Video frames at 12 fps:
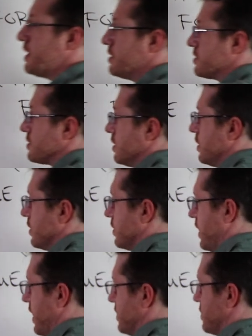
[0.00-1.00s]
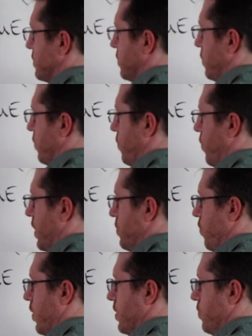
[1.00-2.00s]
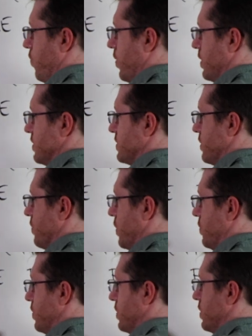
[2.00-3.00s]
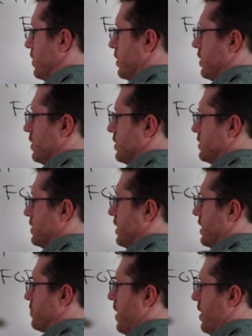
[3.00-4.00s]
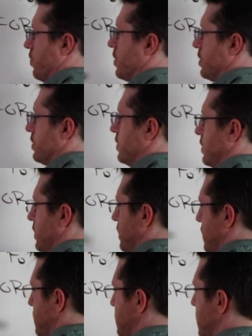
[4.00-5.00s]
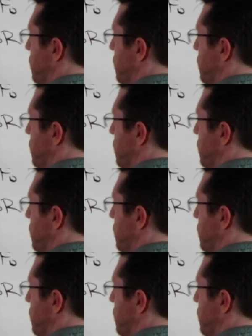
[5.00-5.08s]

means that 1, 1, 1, 0 to the nth power is